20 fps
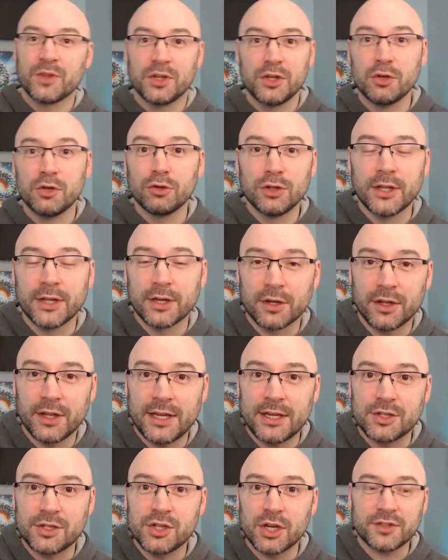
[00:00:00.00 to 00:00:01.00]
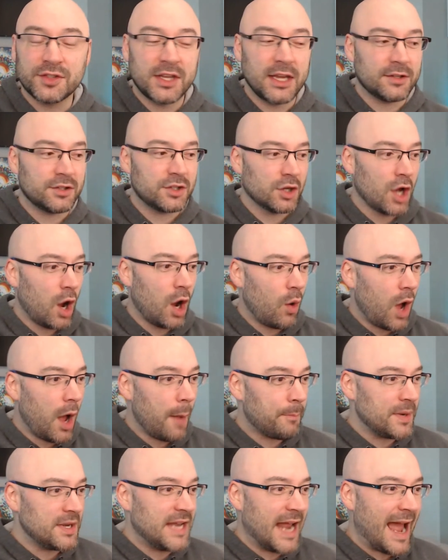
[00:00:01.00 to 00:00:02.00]
You literally just get to go
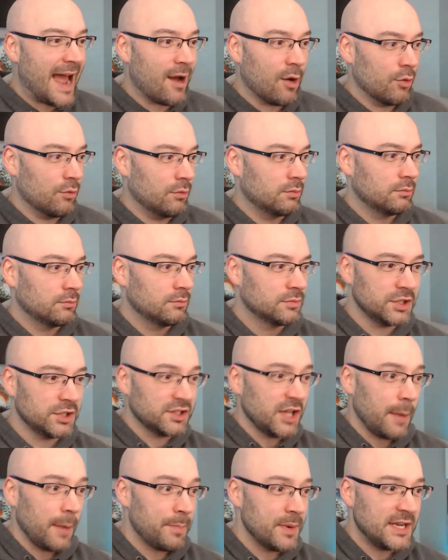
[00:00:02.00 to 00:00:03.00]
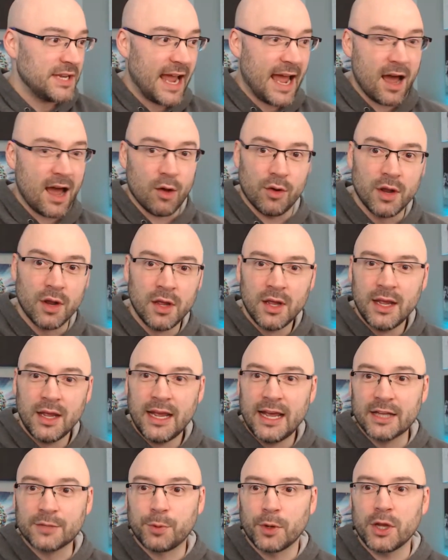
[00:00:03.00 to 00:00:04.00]
up and down. Just up and down.
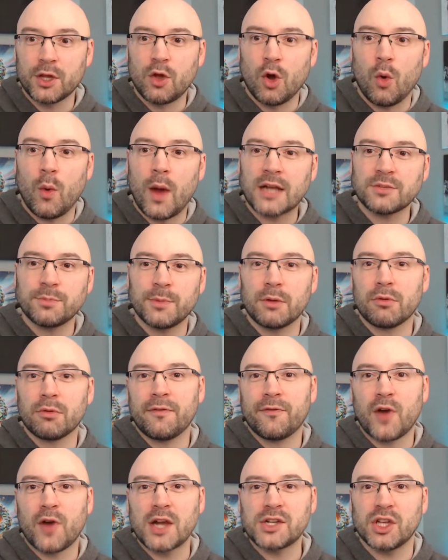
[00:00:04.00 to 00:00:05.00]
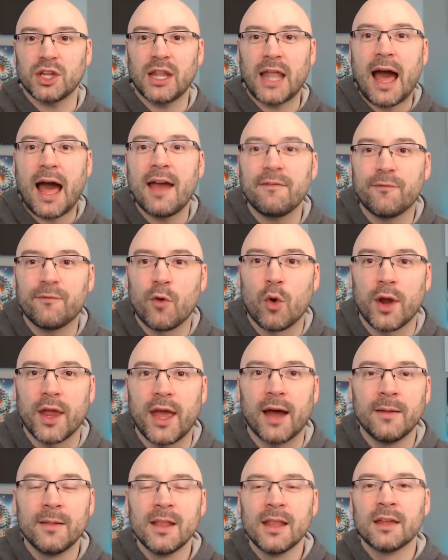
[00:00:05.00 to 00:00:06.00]
It's pretty cool. Watch me refresh it live for
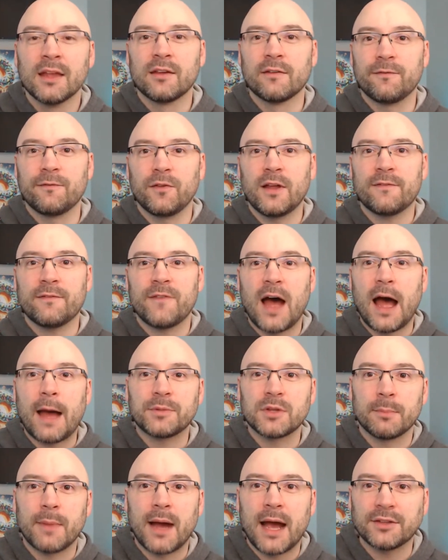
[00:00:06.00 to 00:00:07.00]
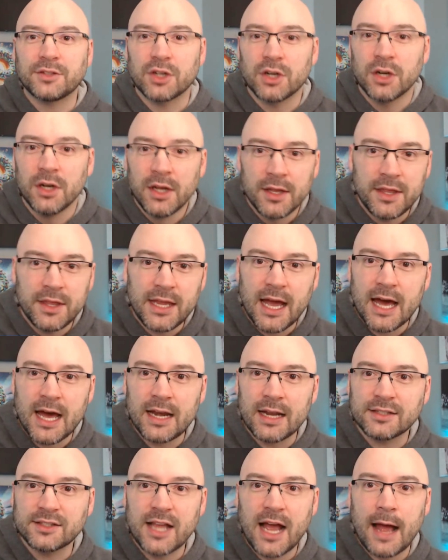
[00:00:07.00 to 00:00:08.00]
you. The Flip Optimizer, the
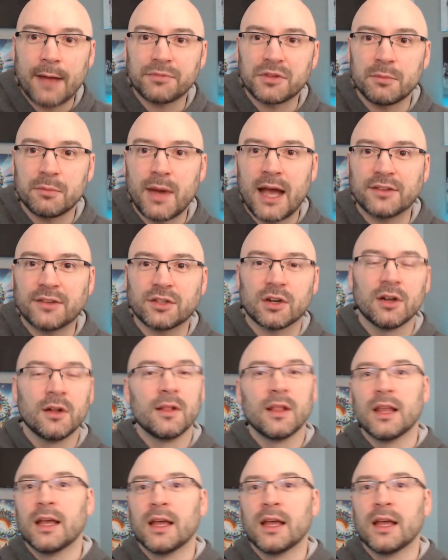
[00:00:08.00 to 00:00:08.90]
Onyx Optimizer.